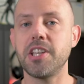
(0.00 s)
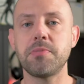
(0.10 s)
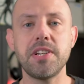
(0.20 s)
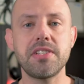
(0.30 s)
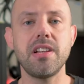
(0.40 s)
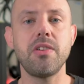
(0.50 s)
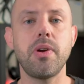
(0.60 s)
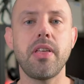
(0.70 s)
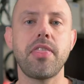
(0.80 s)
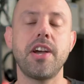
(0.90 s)
especially
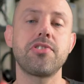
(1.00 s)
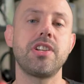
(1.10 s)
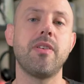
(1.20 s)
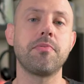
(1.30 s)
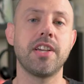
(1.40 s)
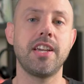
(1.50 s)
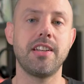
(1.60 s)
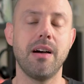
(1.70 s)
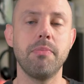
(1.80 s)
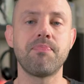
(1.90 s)
with Azure DevOps and
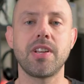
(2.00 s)
GitHub.